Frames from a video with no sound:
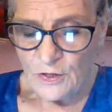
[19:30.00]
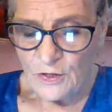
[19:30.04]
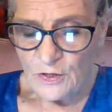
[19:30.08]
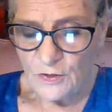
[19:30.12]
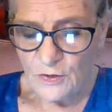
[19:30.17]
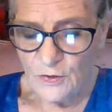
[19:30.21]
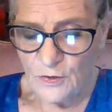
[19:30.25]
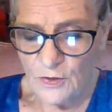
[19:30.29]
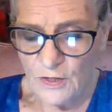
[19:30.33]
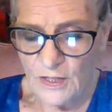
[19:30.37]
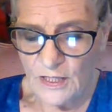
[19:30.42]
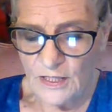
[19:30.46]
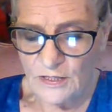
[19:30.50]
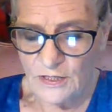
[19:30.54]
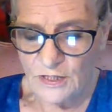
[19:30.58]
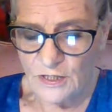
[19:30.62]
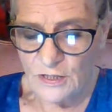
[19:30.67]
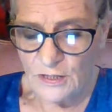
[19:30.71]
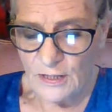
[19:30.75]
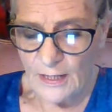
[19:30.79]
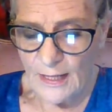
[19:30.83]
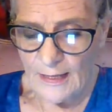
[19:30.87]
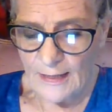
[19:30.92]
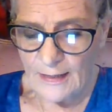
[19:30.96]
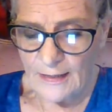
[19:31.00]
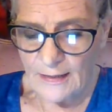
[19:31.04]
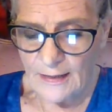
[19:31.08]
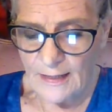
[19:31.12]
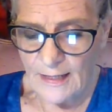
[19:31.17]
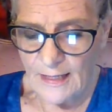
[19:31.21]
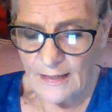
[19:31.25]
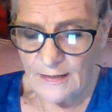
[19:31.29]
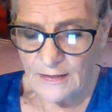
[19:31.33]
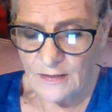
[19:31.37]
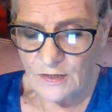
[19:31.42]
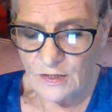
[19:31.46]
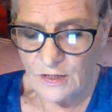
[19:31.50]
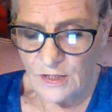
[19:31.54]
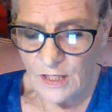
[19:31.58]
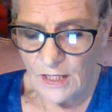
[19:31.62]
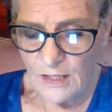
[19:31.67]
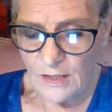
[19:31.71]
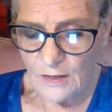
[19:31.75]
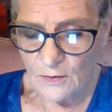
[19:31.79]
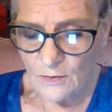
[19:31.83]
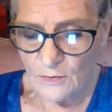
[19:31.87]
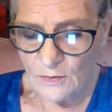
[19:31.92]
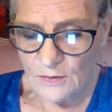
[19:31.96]
Crushed like an
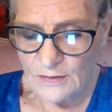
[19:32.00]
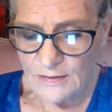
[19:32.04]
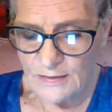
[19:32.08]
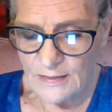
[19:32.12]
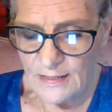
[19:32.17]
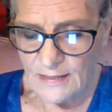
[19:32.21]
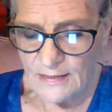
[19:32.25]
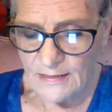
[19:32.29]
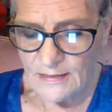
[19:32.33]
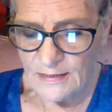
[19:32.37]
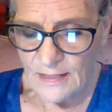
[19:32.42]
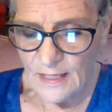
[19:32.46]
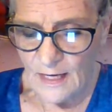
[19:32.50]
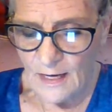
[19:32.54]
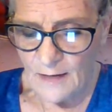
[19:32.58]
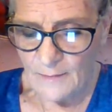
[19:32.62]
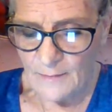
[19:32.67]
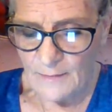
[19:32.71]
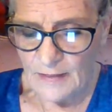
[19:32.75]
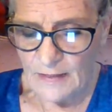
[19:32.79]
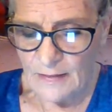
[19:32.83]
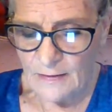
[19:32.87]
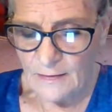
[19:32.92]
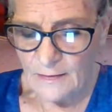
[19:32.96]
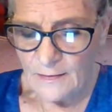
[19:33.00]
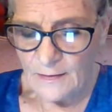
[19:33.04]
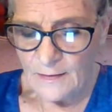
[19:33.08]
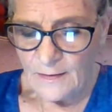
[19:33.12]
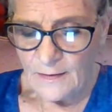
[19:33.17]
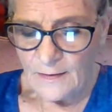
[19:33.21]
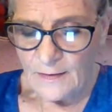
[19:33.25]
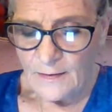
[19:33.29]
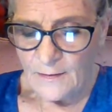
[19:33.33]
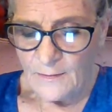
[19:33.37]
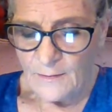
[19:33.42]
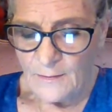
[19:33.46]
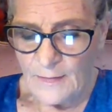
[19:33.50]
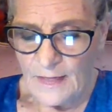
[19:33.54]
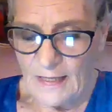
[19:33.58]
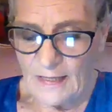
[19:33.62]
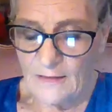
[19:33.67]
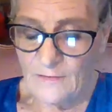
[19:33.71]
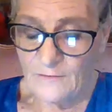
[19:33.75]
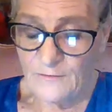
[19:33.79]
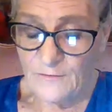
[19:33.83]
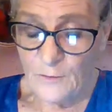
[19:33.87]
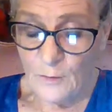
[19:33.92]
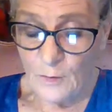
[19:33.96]
eggshell, said Tommy.
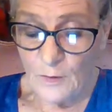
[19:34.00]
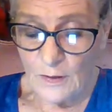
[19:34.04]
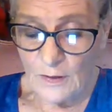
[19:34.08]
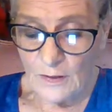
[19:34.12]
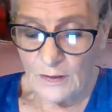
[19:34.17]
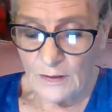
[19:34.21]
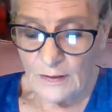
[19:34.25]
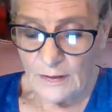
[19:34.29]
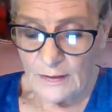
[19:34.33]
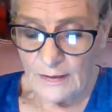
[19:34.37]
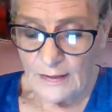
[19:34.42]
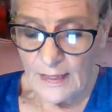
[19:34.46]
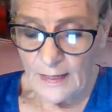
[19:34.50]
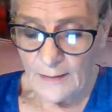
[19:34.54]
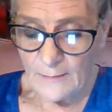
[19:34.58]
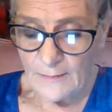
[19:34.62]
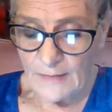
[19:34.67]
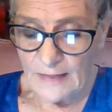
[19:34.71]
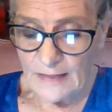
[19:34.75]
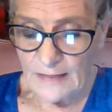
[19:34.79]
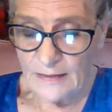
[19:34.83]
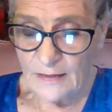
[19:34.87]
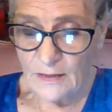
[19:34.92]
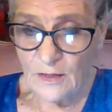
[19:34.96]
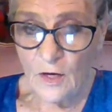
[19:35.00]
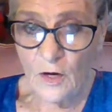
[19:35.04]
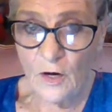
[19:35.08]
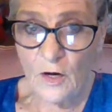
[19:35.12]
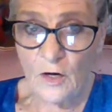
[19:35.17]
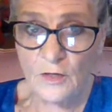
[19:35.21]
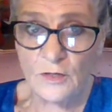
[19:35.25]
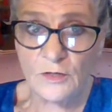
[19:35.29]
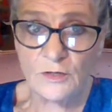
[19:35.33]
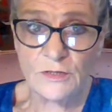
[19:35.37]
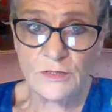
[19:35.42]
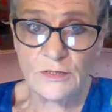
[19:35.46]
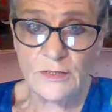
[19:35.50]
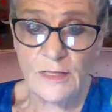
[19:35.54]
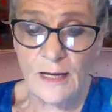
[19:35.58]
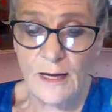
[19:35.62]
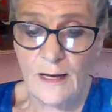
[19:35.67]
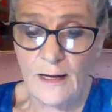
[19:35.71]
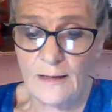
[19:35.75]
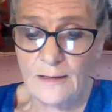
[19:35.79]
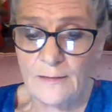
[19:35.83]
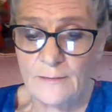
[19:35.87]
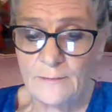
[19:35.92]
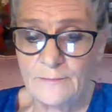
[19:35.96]
Metaphorically, I mean. Carter's
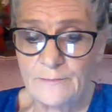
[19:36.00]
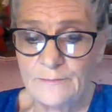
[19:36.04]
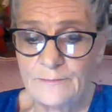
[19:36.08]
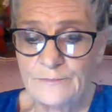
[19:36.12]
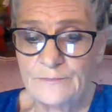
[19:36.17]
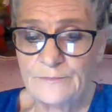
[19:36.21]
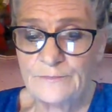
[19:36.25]
got him.